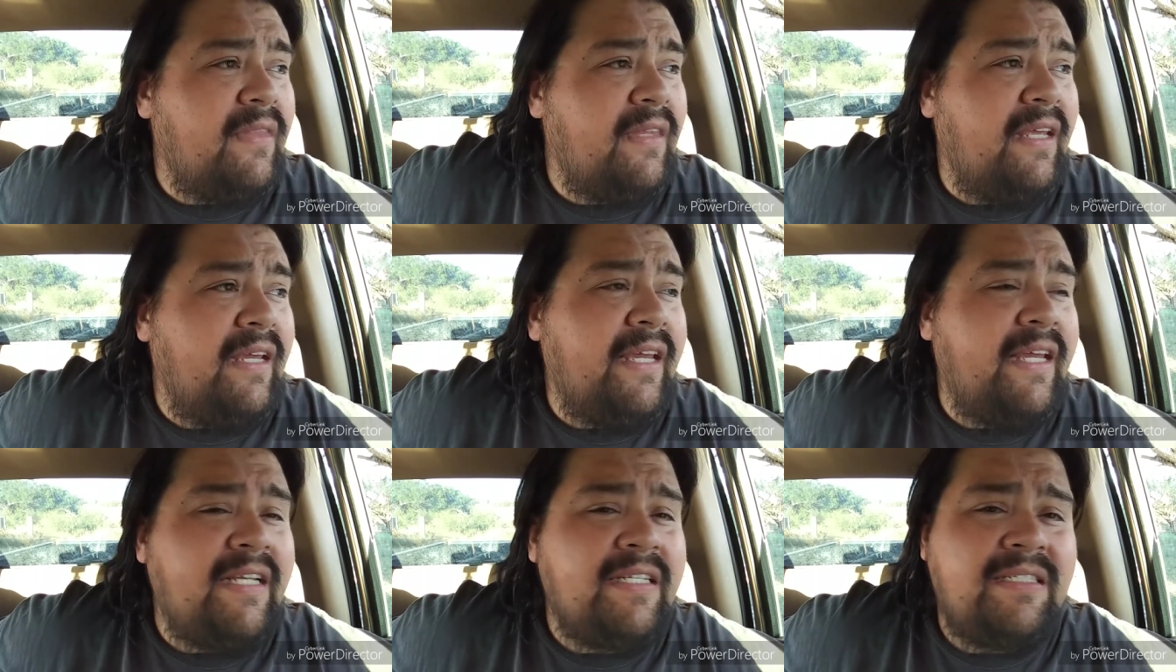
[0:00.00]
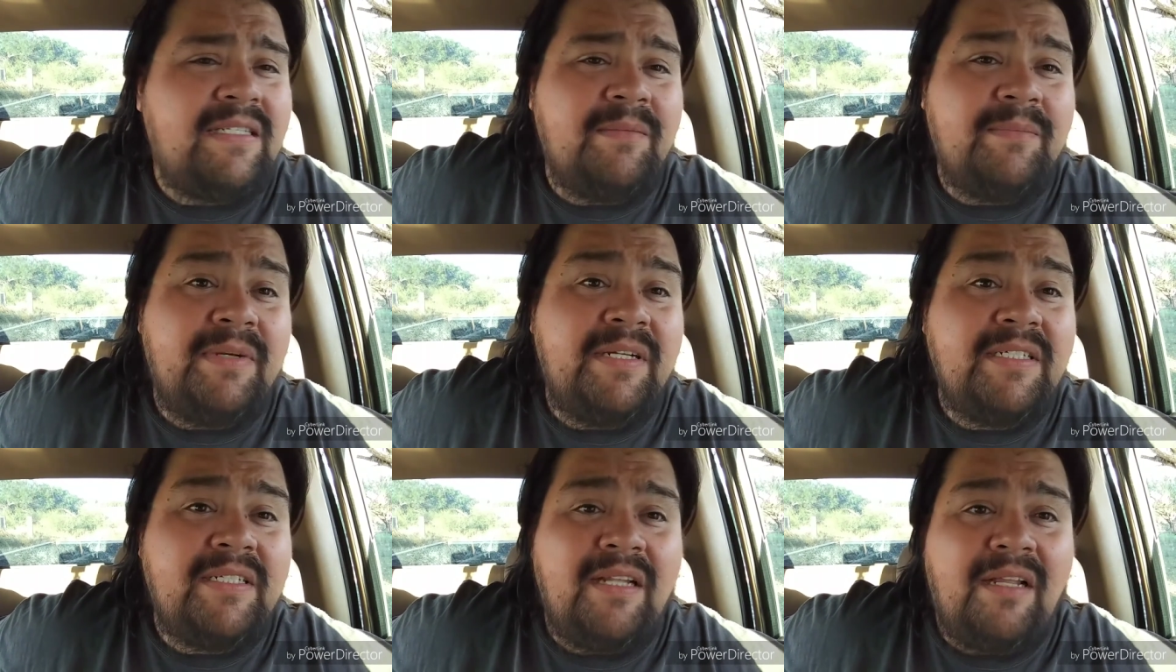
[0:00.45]
he's the
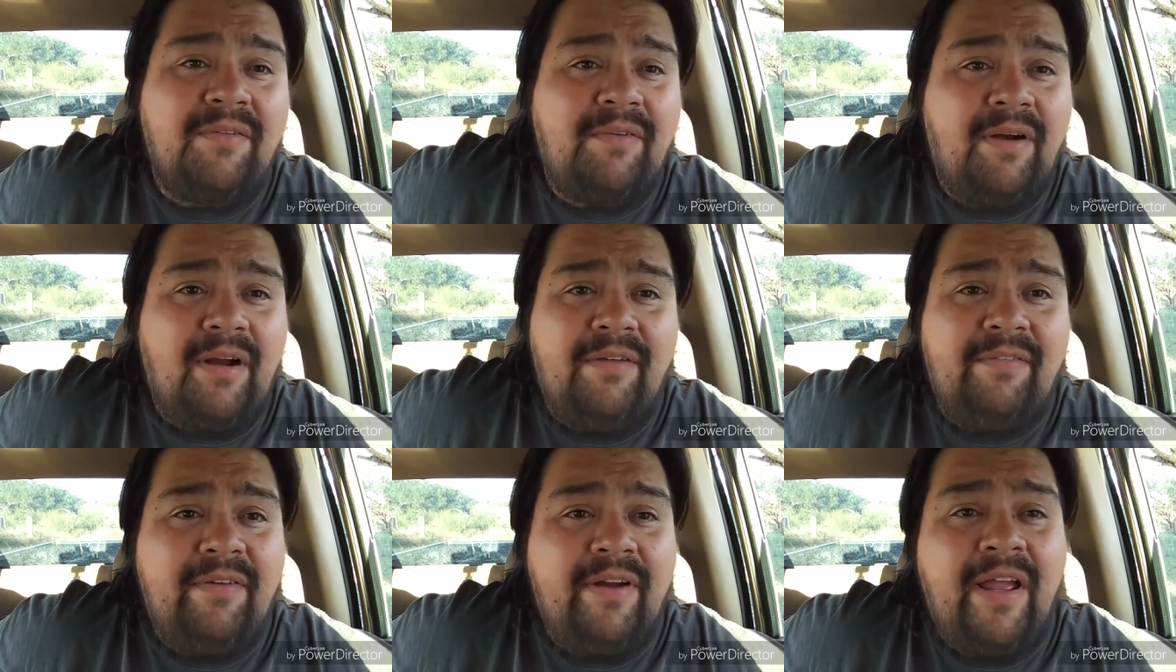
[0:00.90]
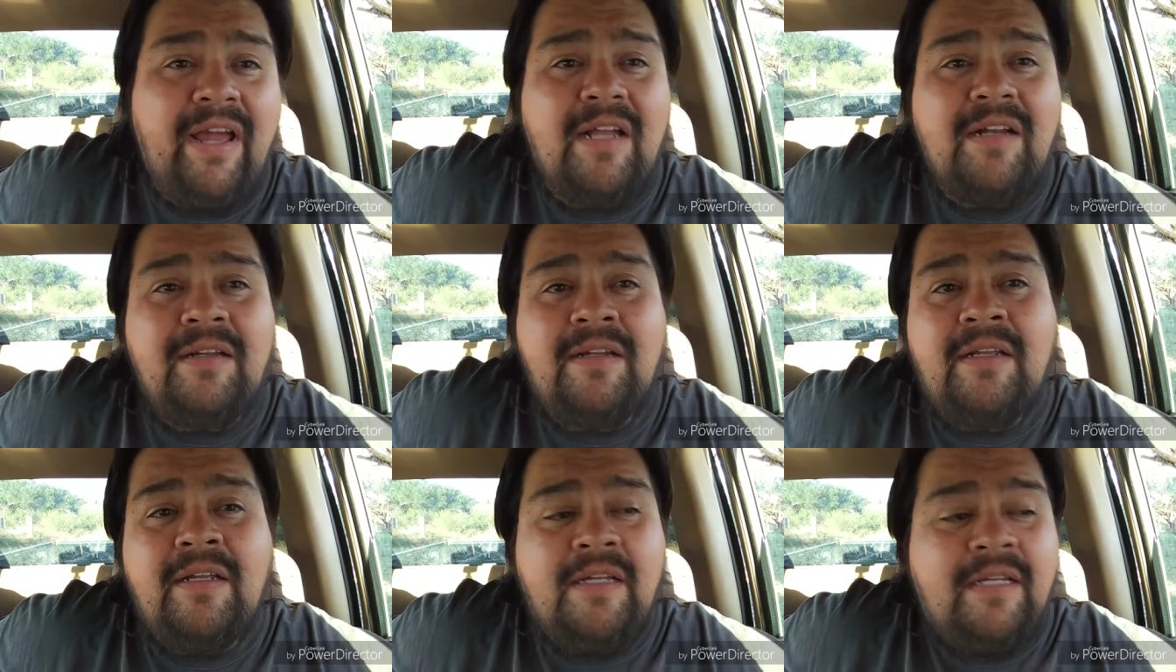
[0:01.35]
best lover I ever had.
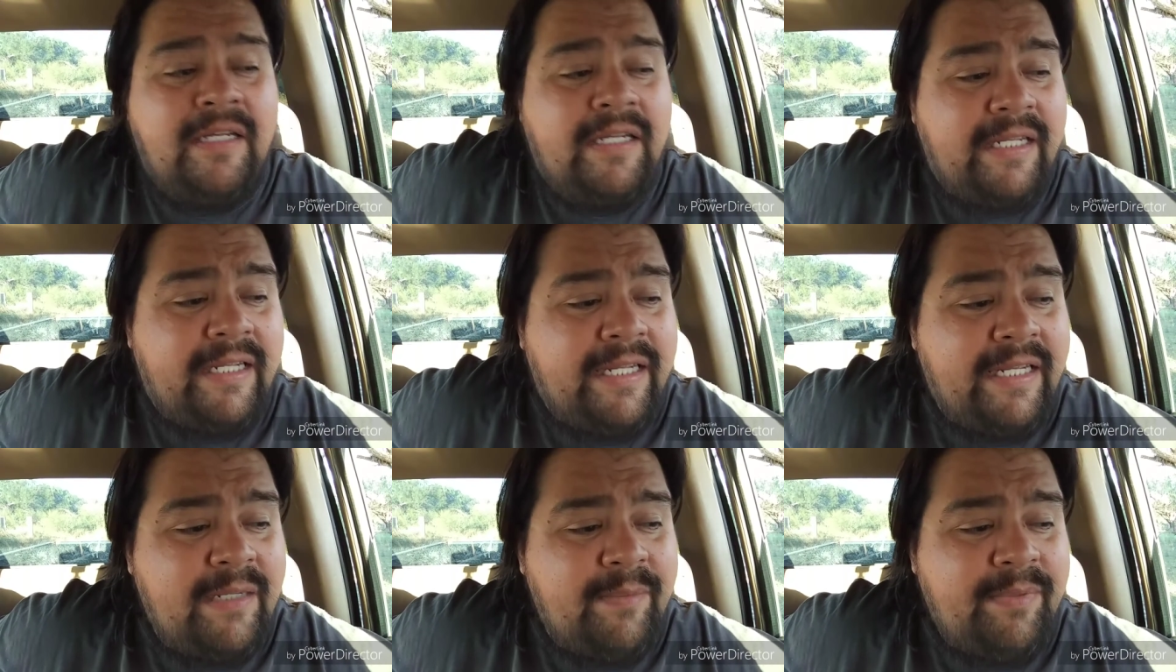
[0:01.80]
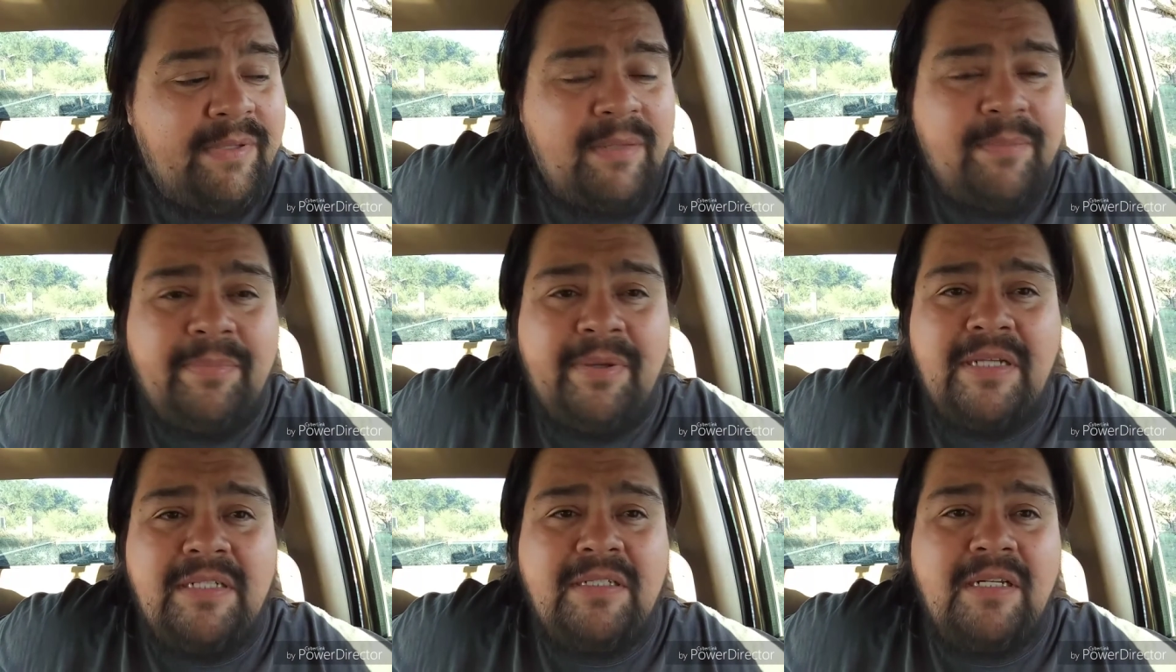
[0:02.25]
He can be the
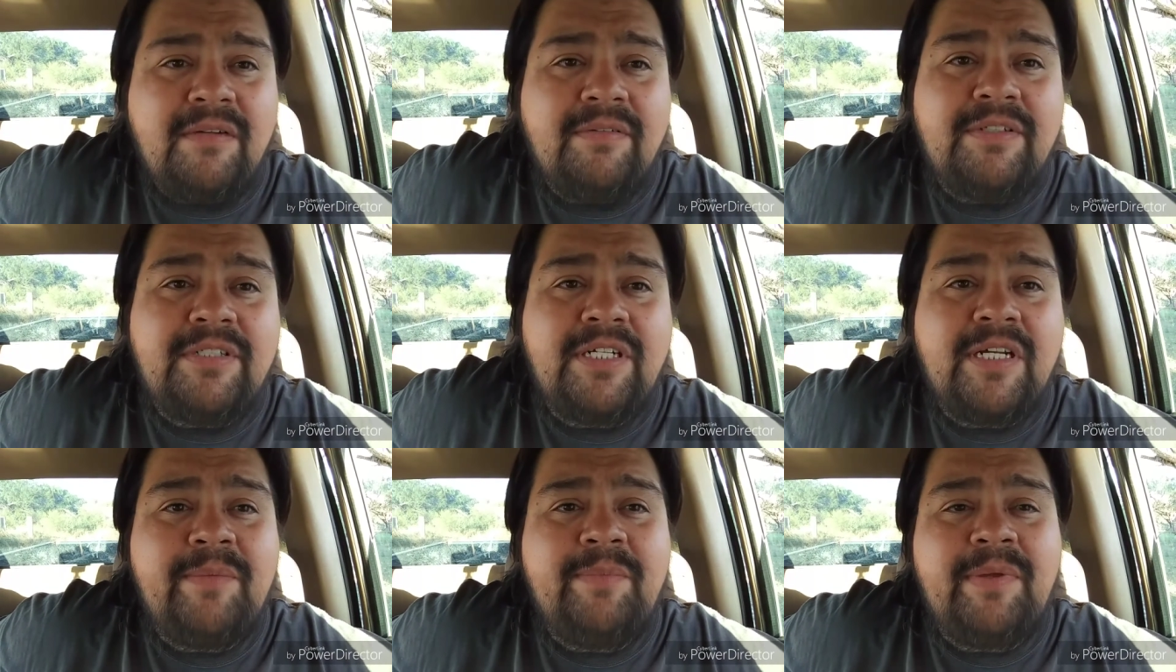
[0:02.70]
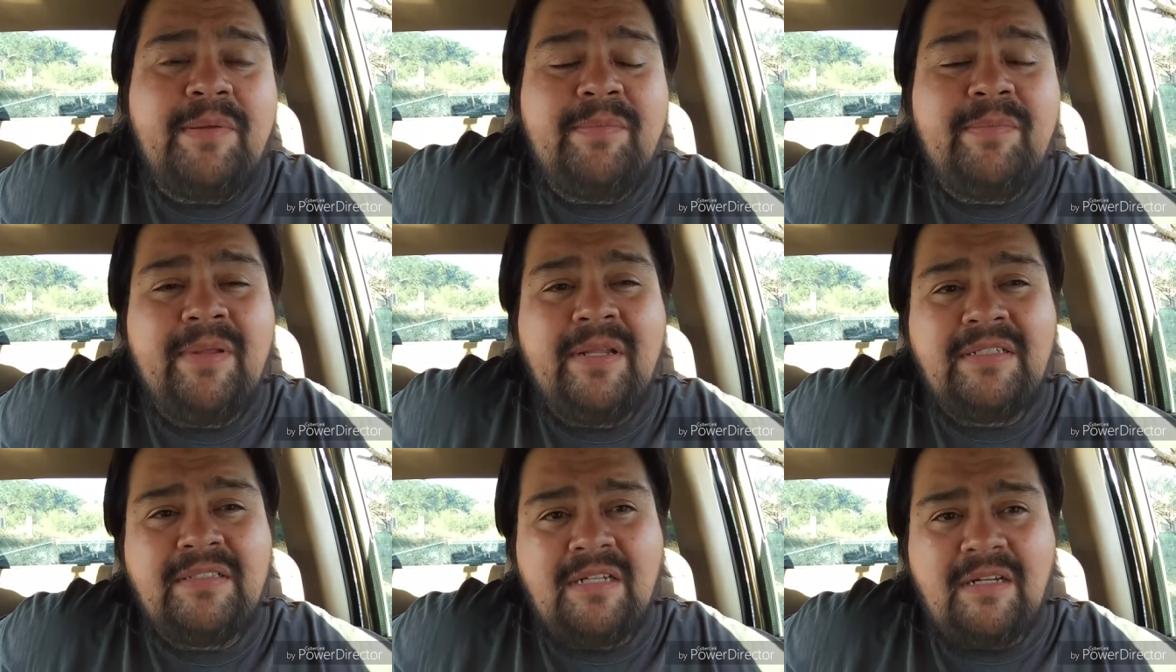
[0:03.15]
best lover. She can be
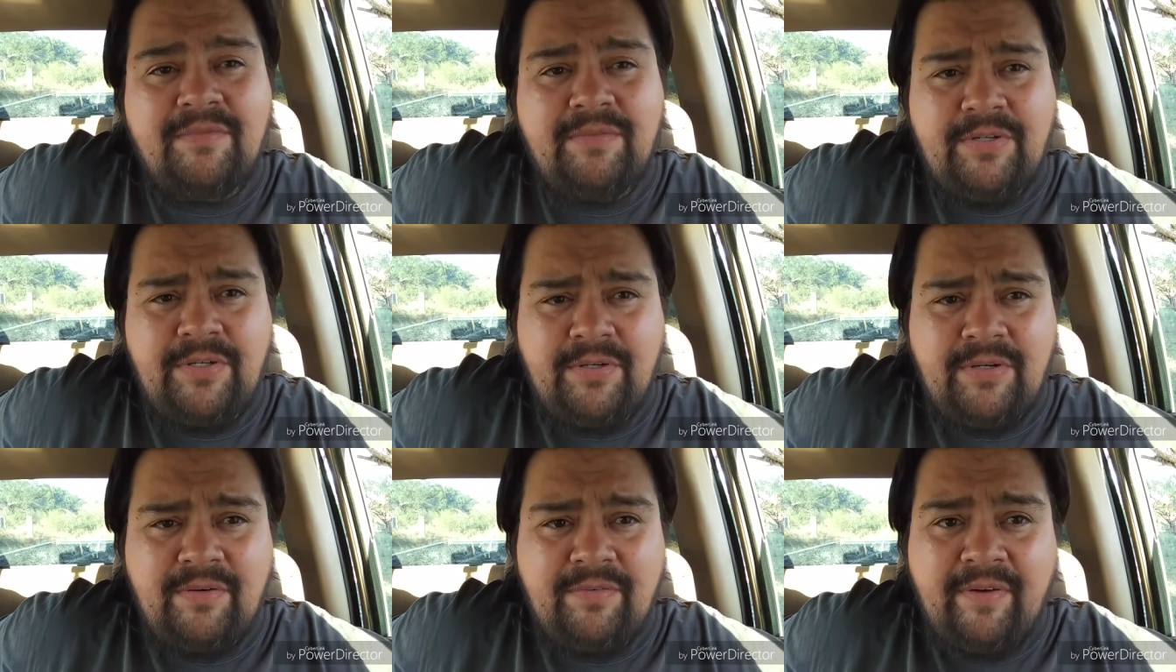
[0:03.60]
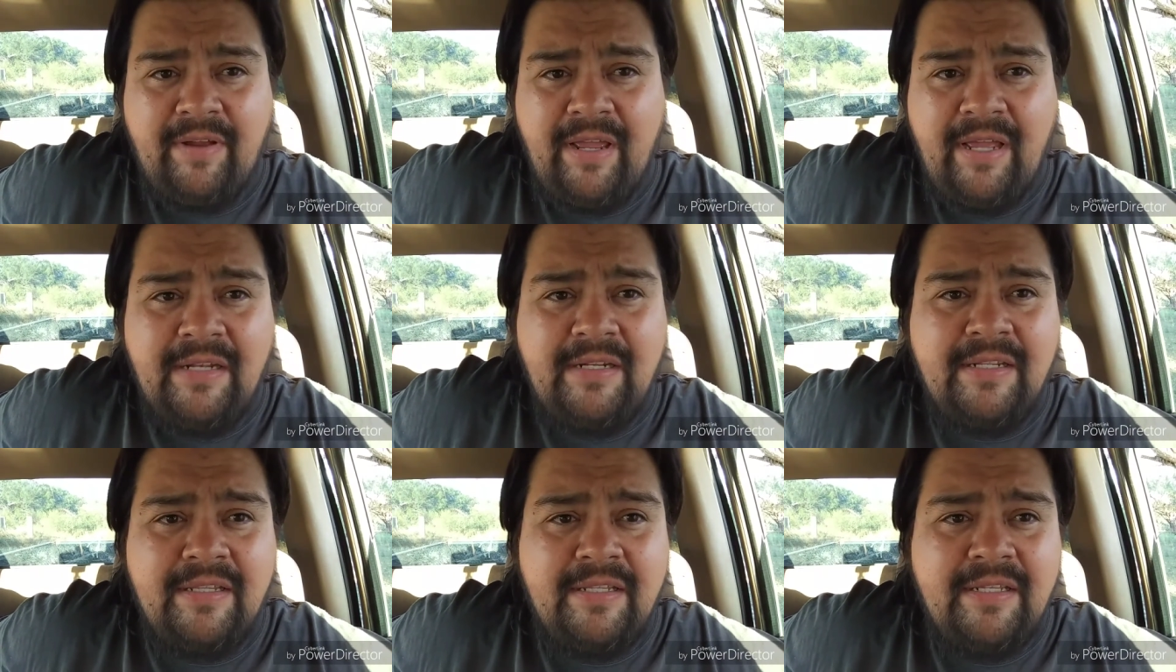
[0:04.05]
the best lover you ever
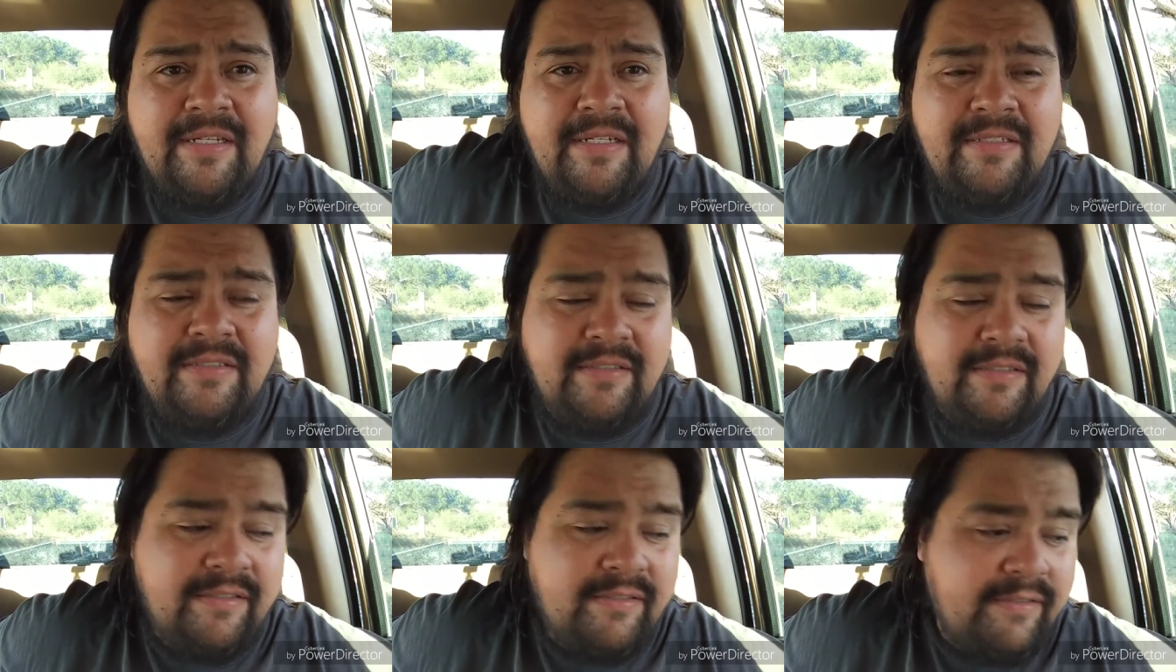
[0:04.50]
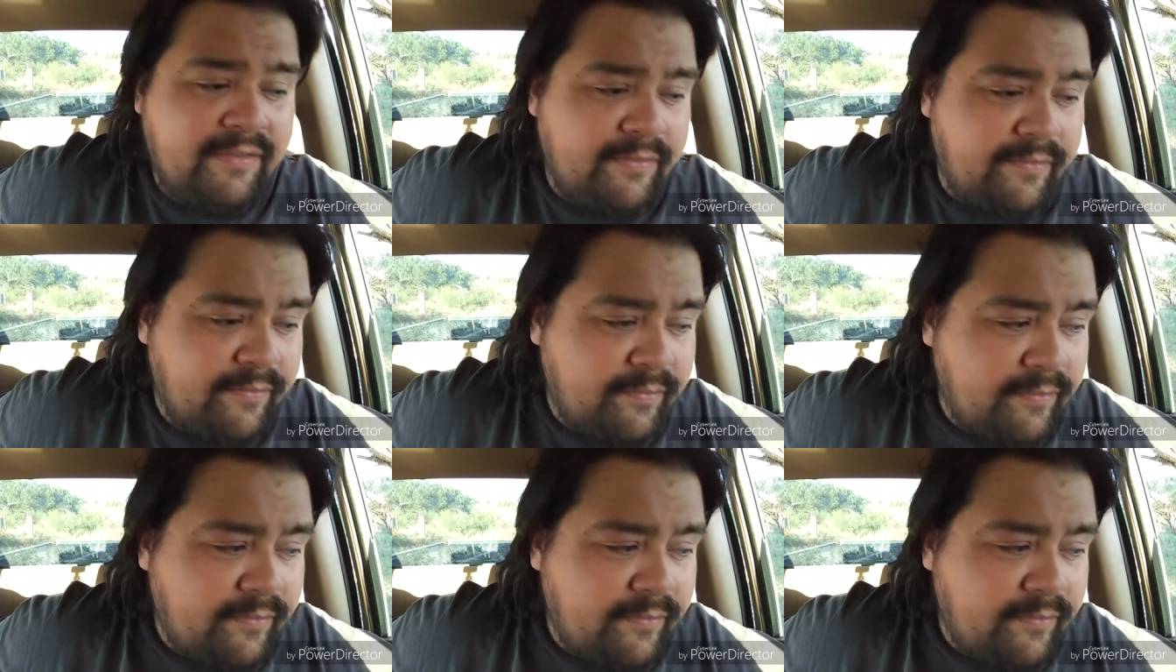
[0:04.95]
had. The thing is this